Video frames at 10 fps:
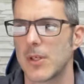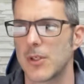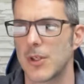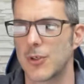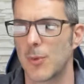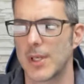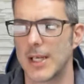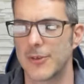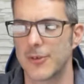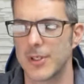that you want to
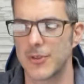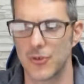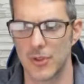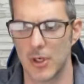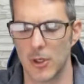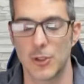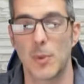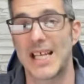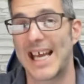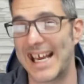enter this, or you
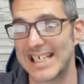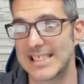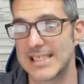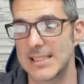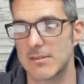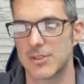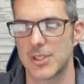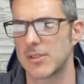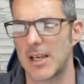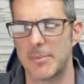want to exit, let's say
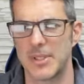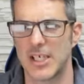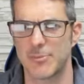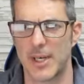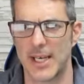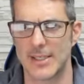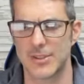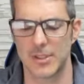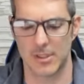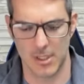you type in yes by
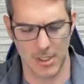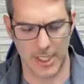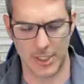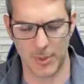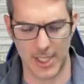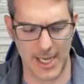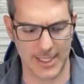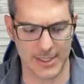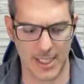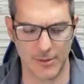accident, and you want to
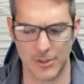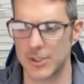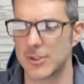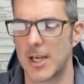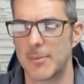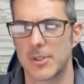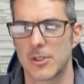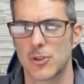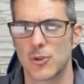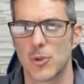exit out, you just type in
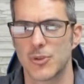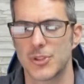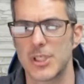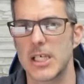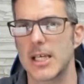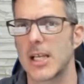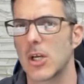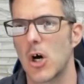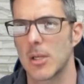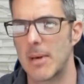Control-C, and it'll
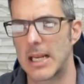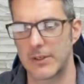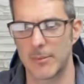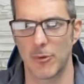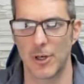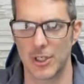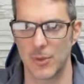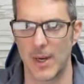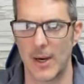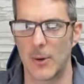automatically break
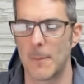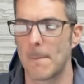you out.